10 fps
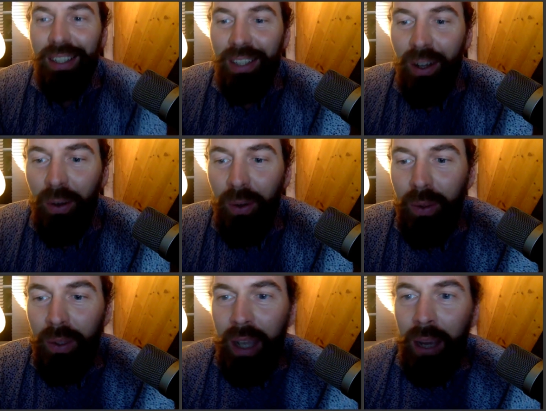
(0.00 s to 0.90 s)

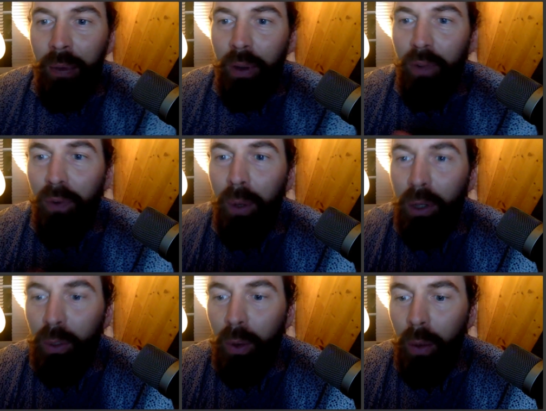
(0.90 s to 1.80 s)
So yeah, I'm looking
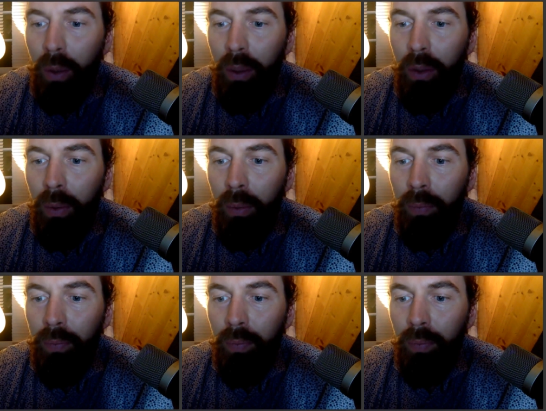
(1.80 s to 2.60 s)
forward to work with you.